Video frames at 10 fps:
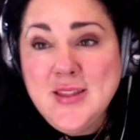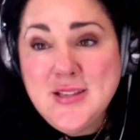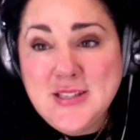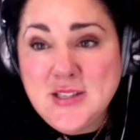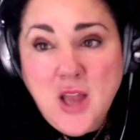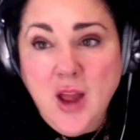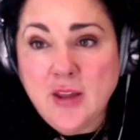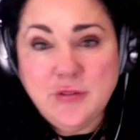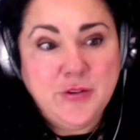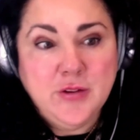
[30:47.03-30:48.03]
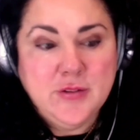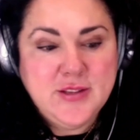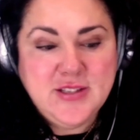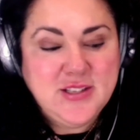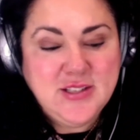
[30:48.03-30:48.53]
This is life.
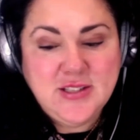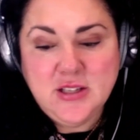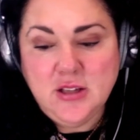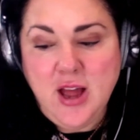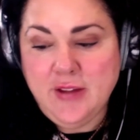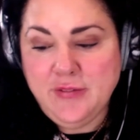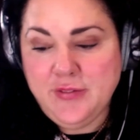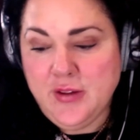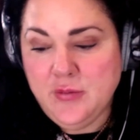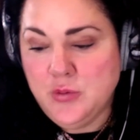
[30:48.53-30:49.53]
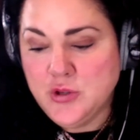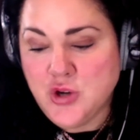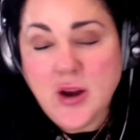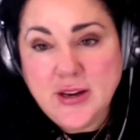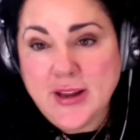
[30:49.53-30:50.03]
This is the life that we're
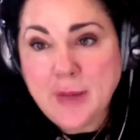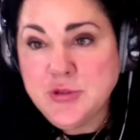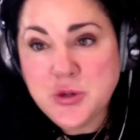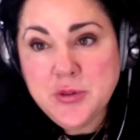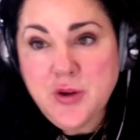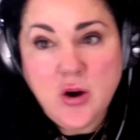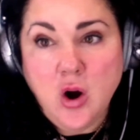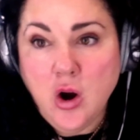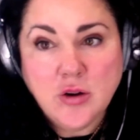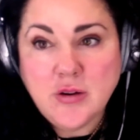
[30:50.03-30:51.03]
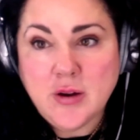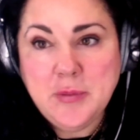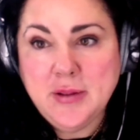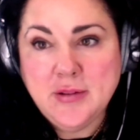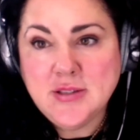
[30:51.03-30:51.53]
trying to capture with our art. I
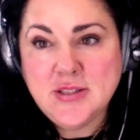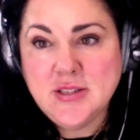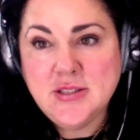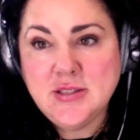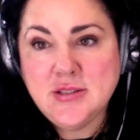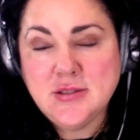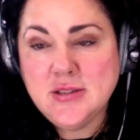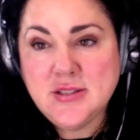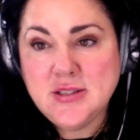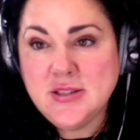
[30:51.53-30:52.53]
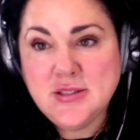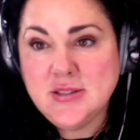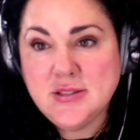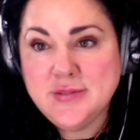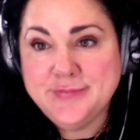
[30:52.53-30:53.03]
mean, this is,
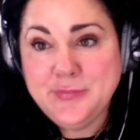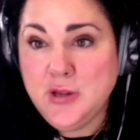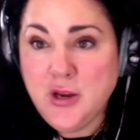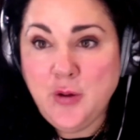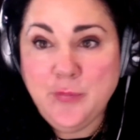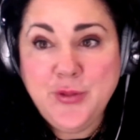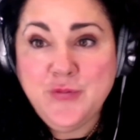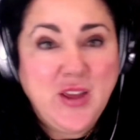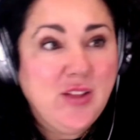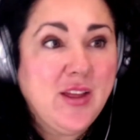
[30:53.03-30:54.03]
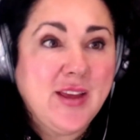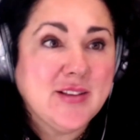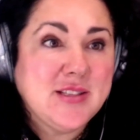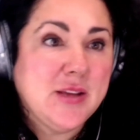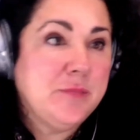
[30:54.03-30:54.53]
the
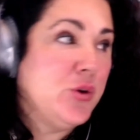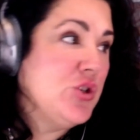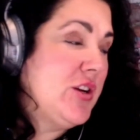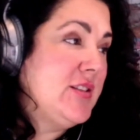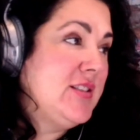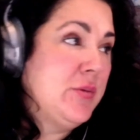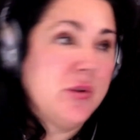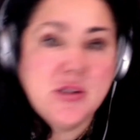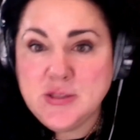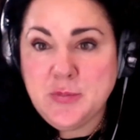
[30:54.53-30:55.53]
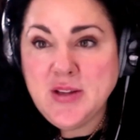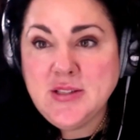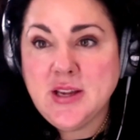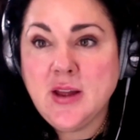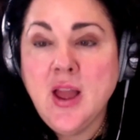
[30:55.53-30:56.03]
feelings that push us, that we're
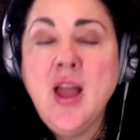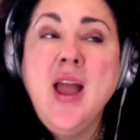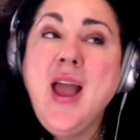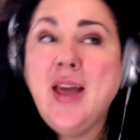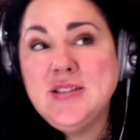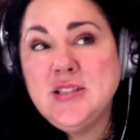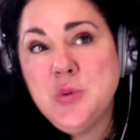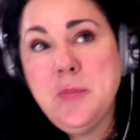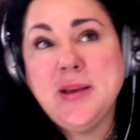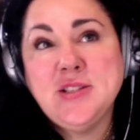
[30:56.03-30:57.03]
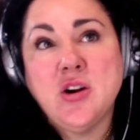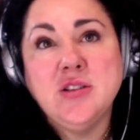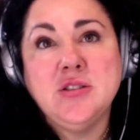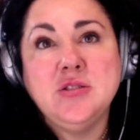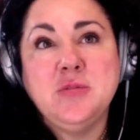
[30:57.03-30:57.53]
expressing. And this is what makes
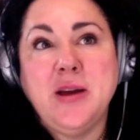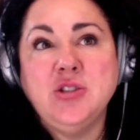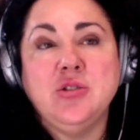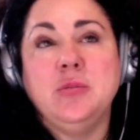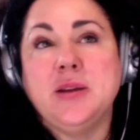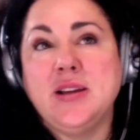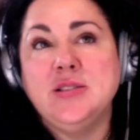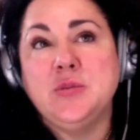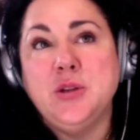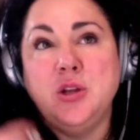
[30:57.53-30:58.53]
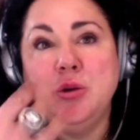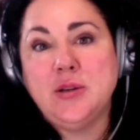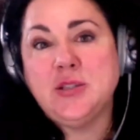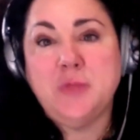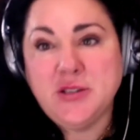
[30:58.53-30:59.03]
art so special, because when you
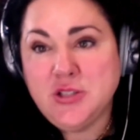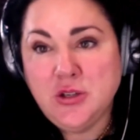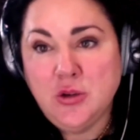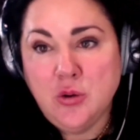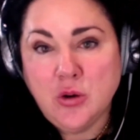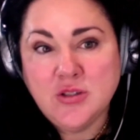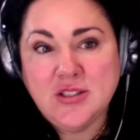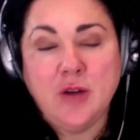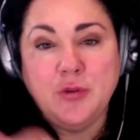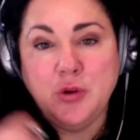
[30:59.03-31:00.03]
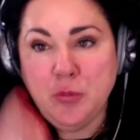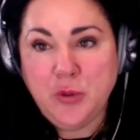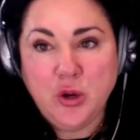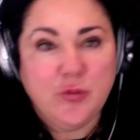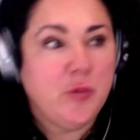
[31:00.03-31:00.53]
express yourself through your
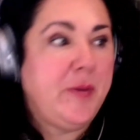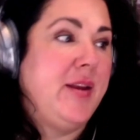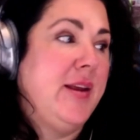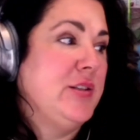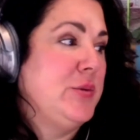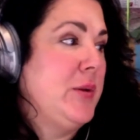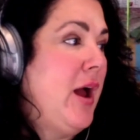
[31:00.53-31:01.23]
beautiful paintings,